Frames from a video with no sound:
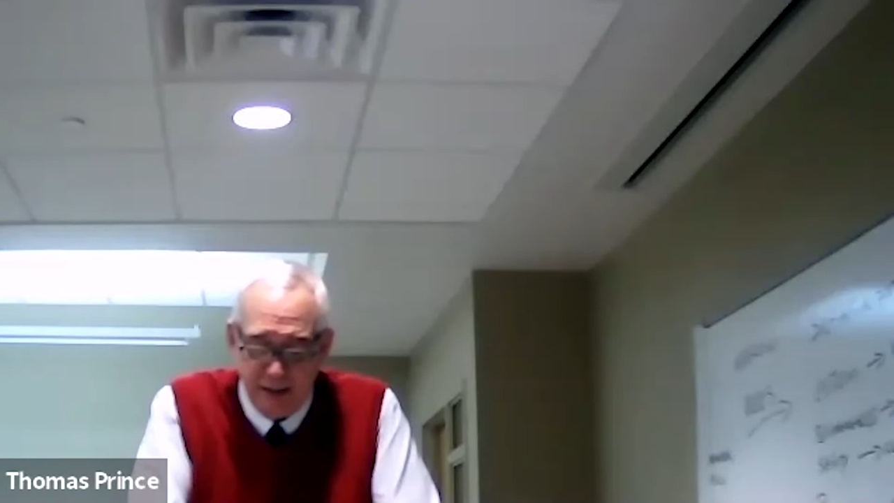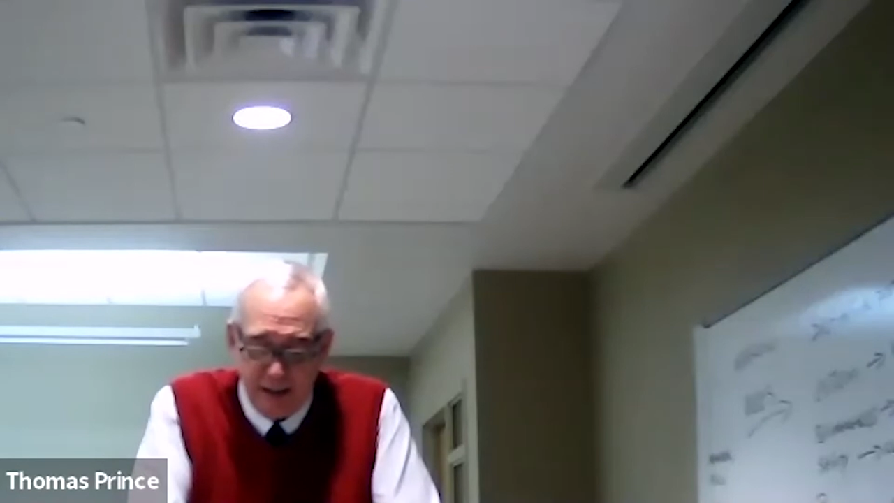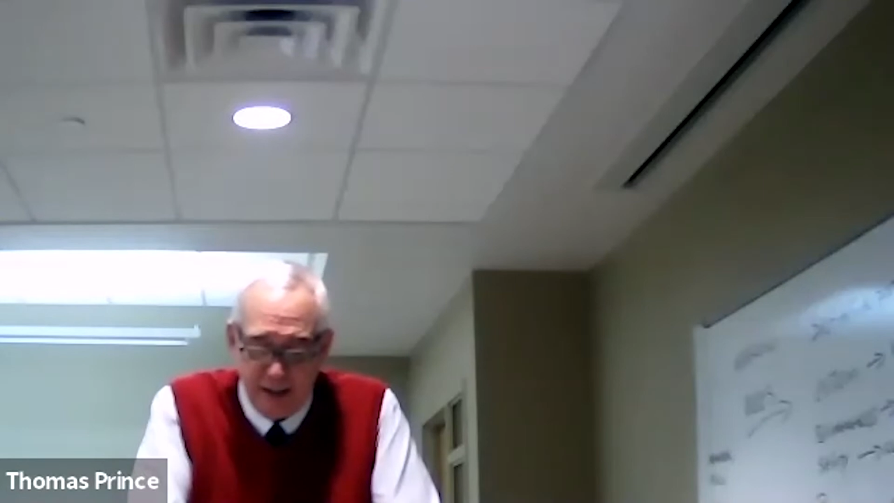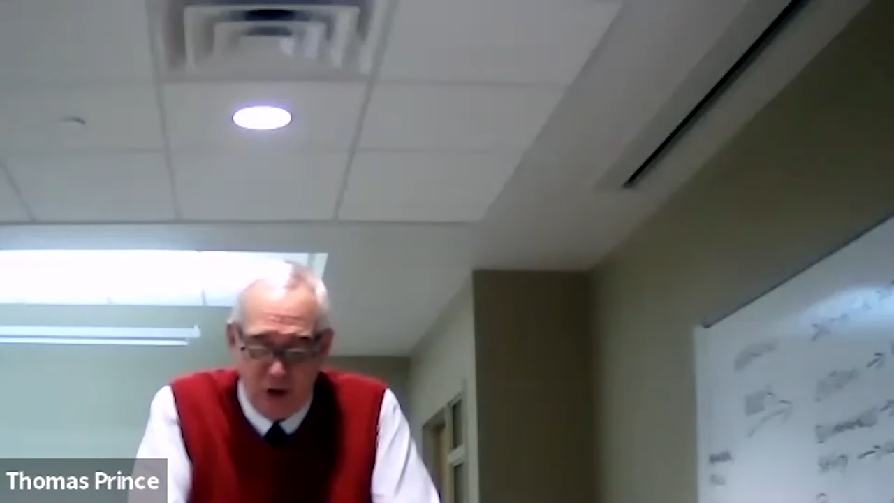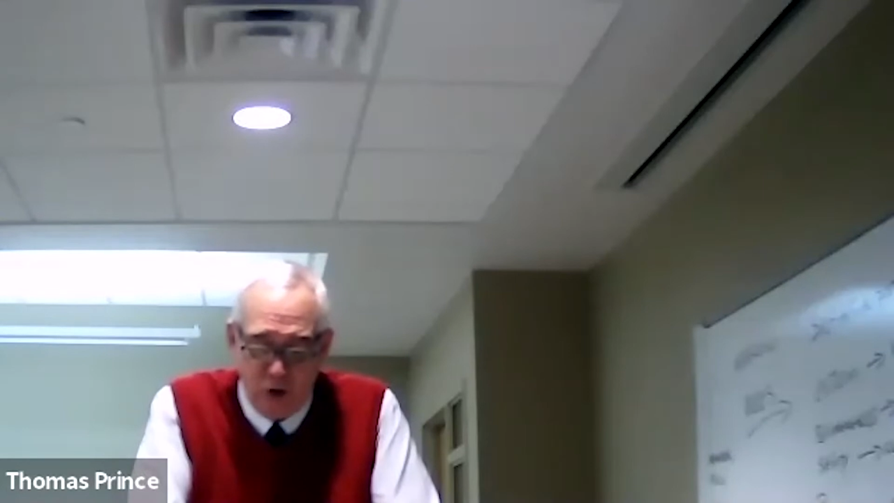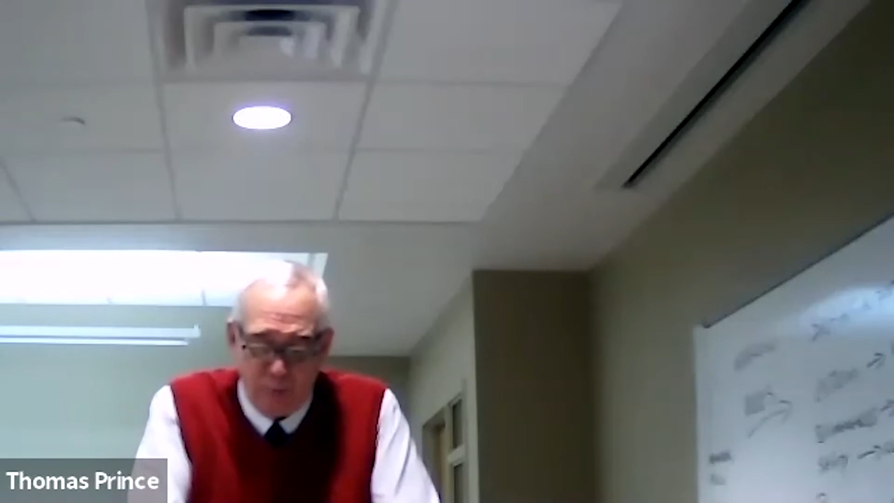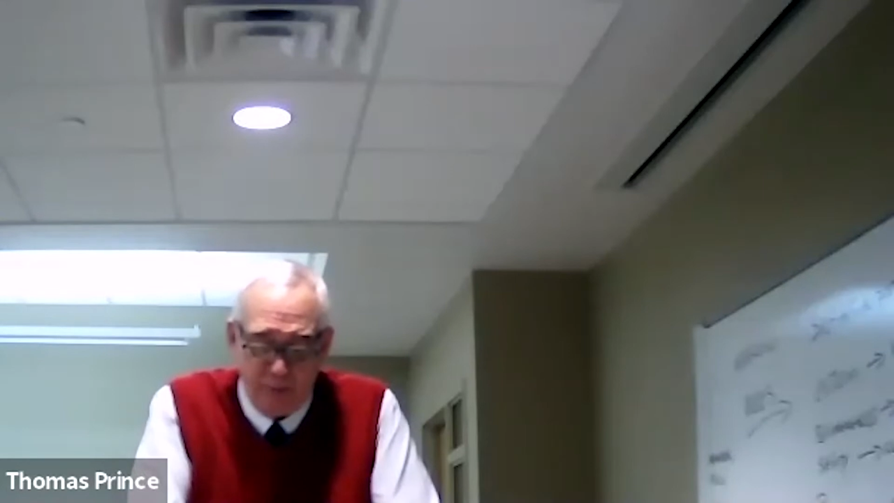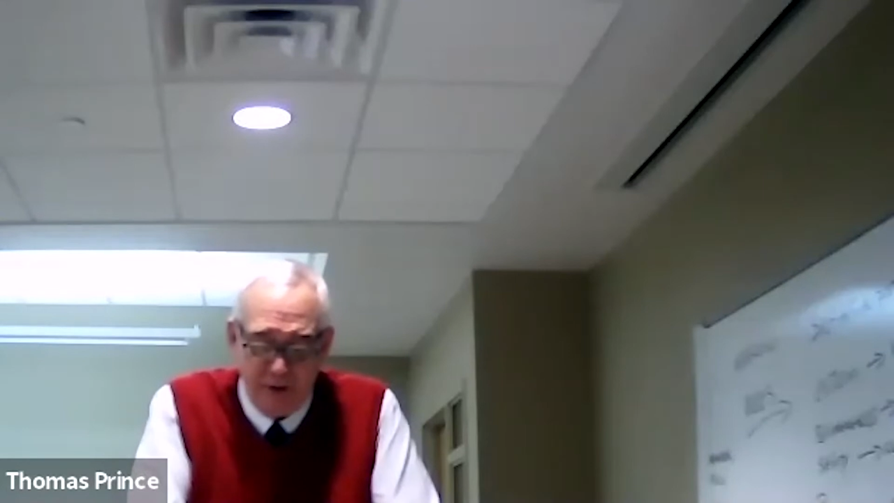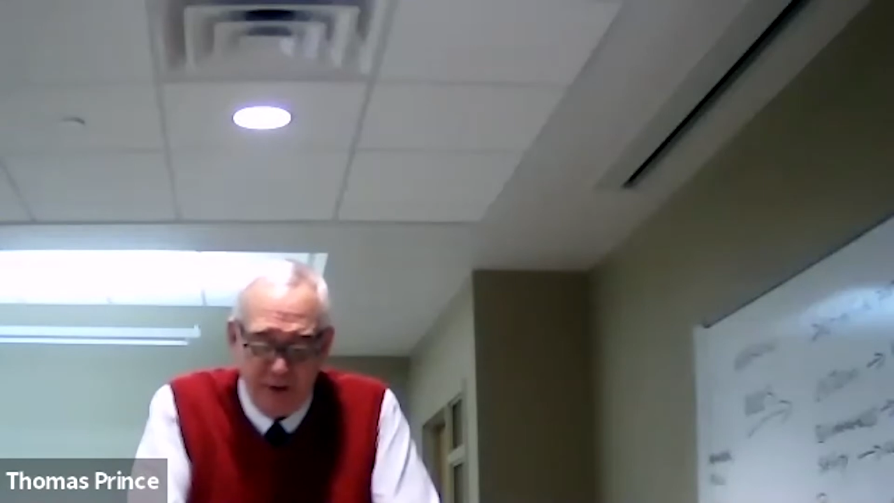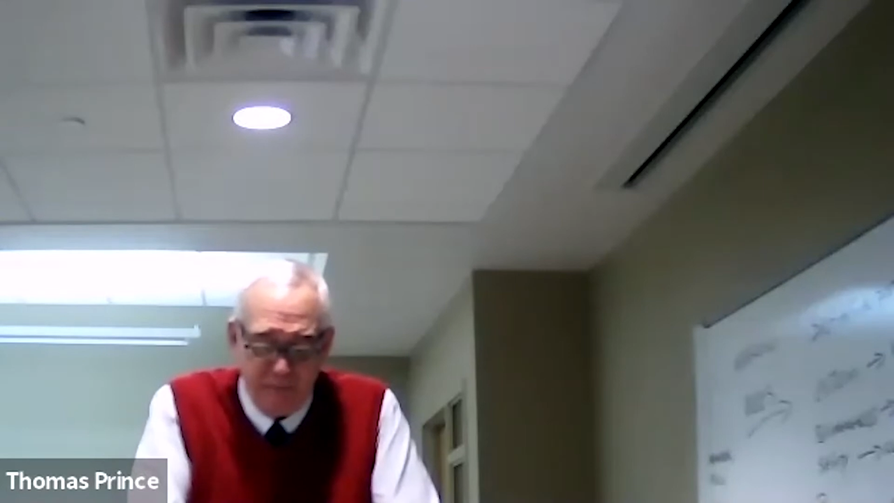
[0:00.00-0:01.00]
It
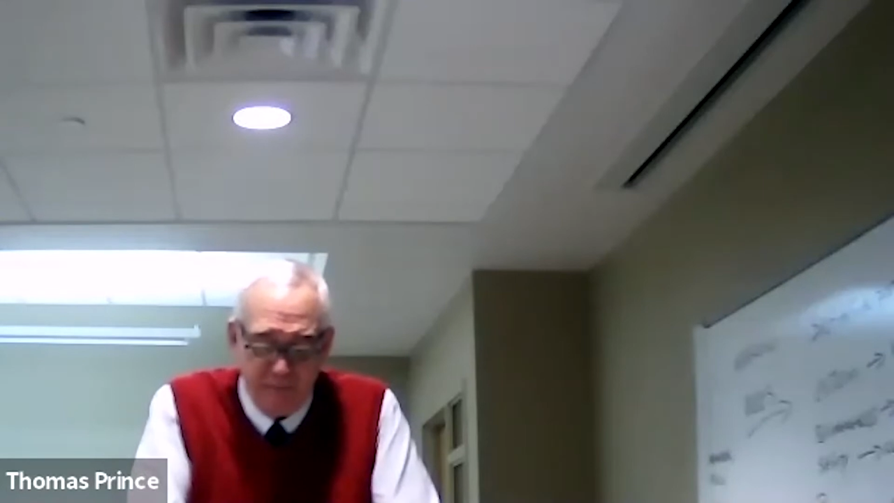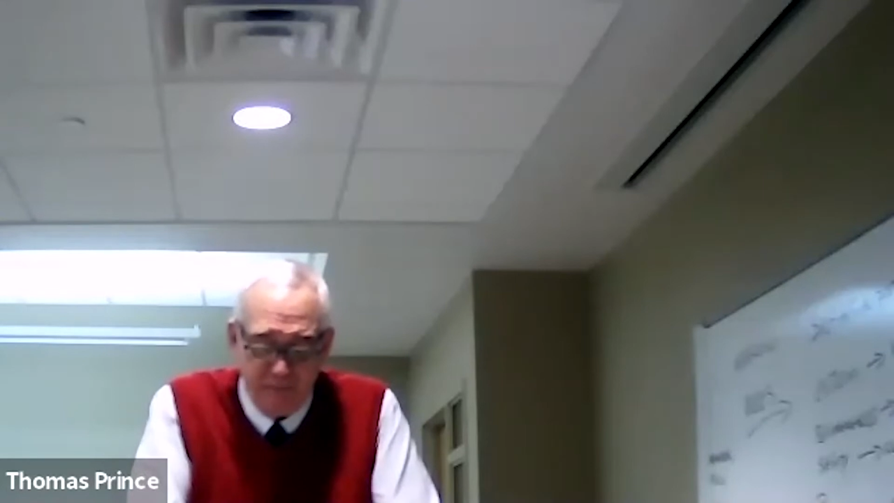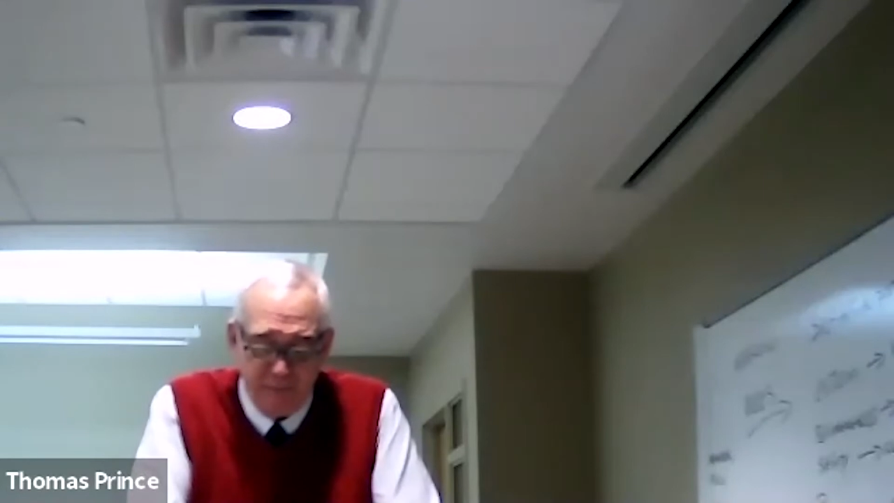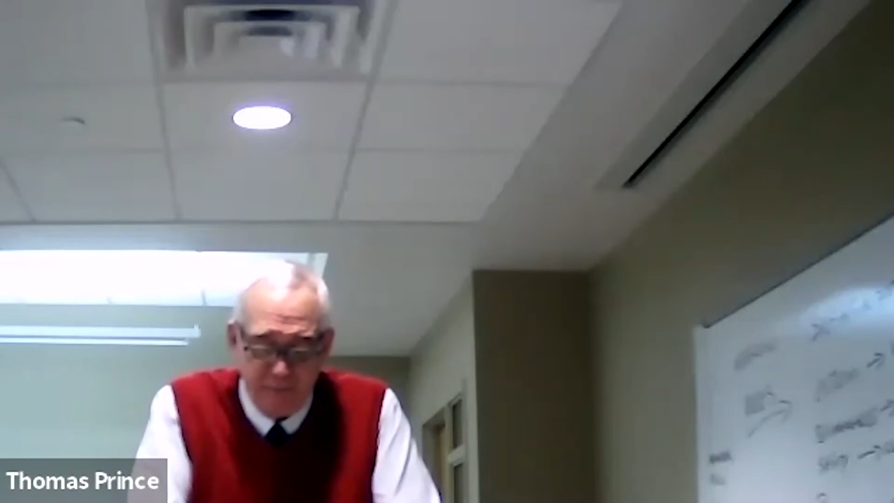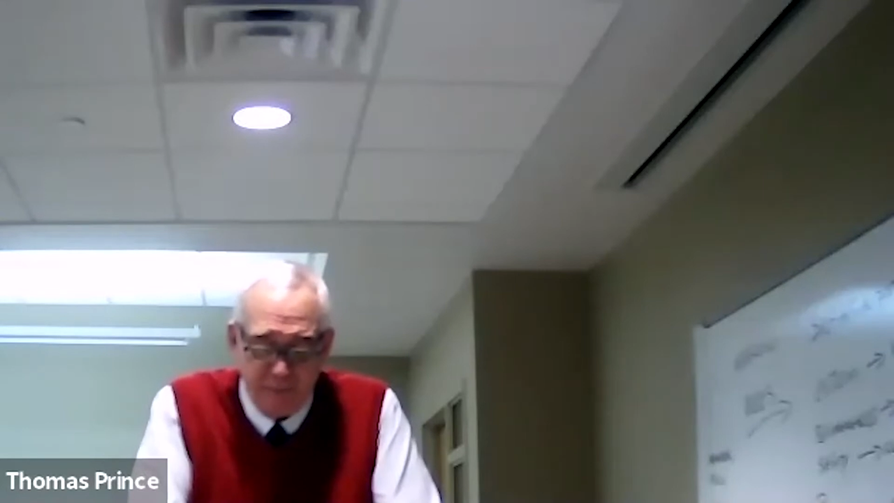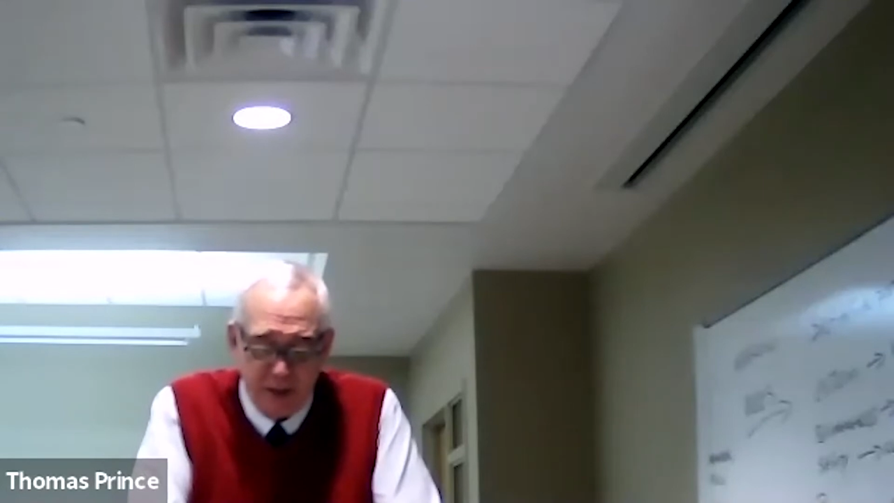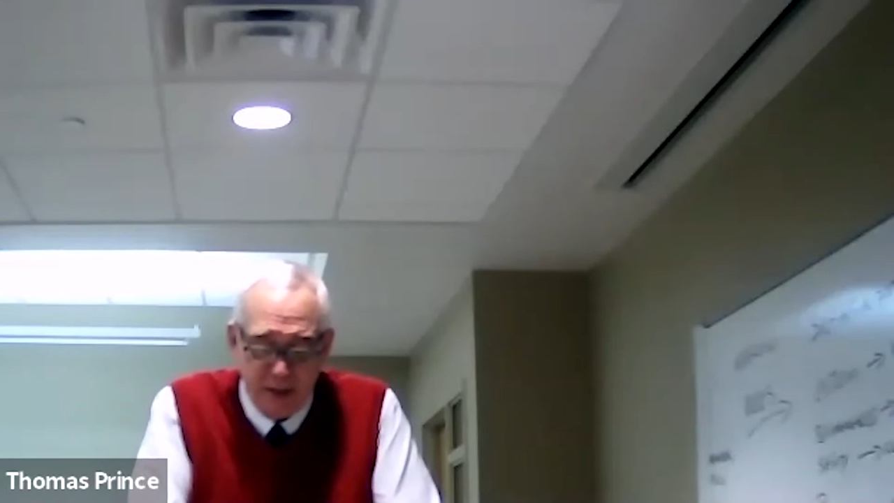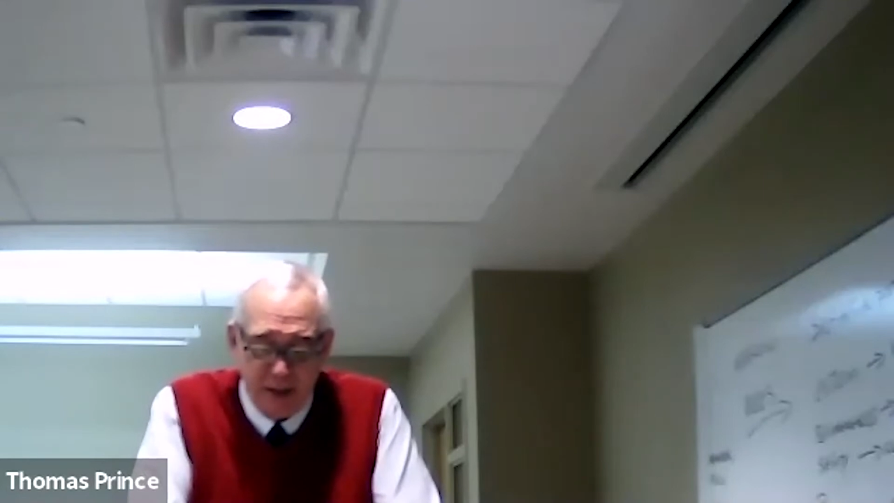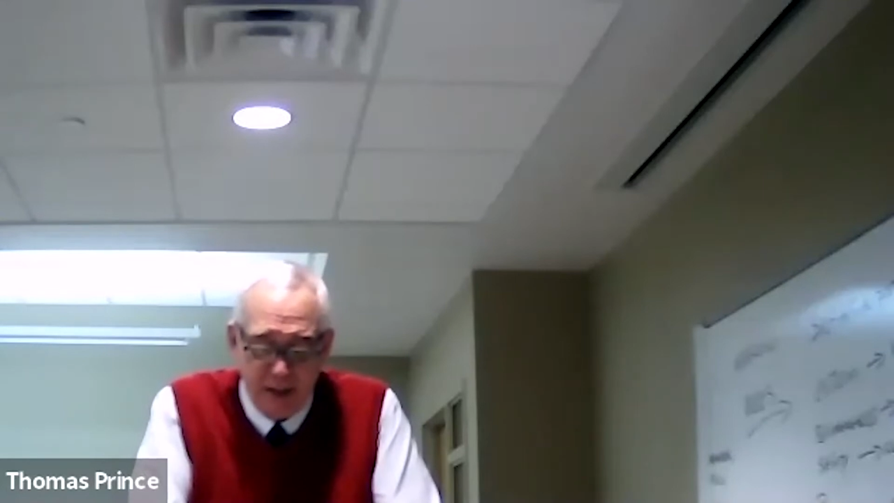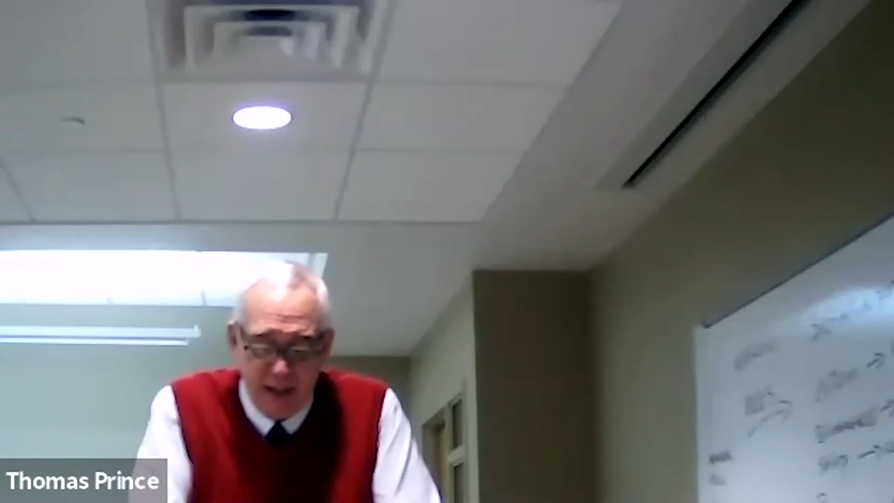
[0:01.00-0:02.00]
opened
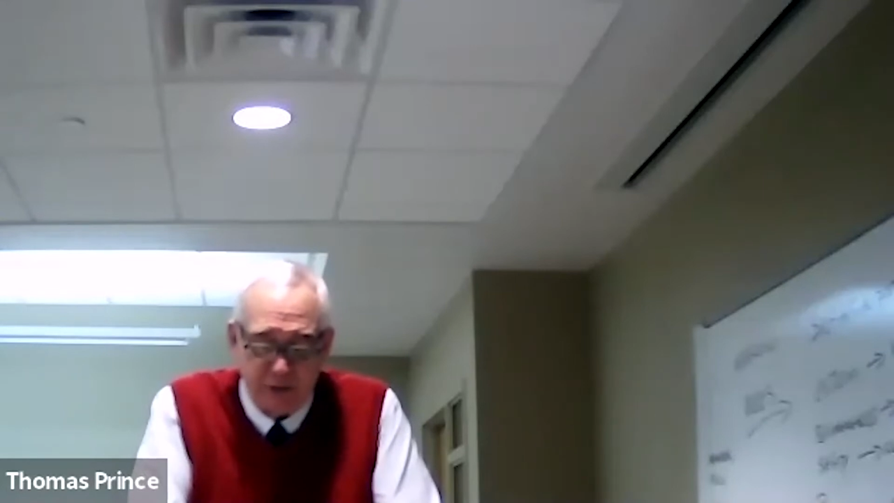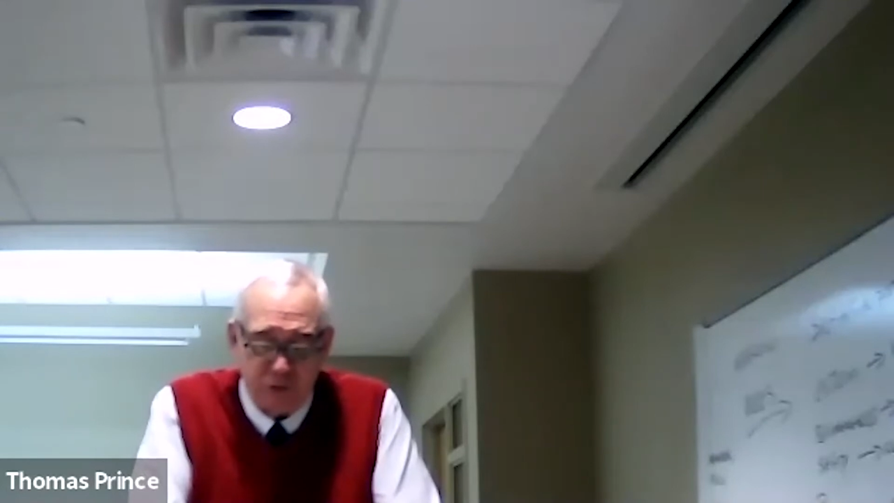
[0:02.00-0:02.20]
at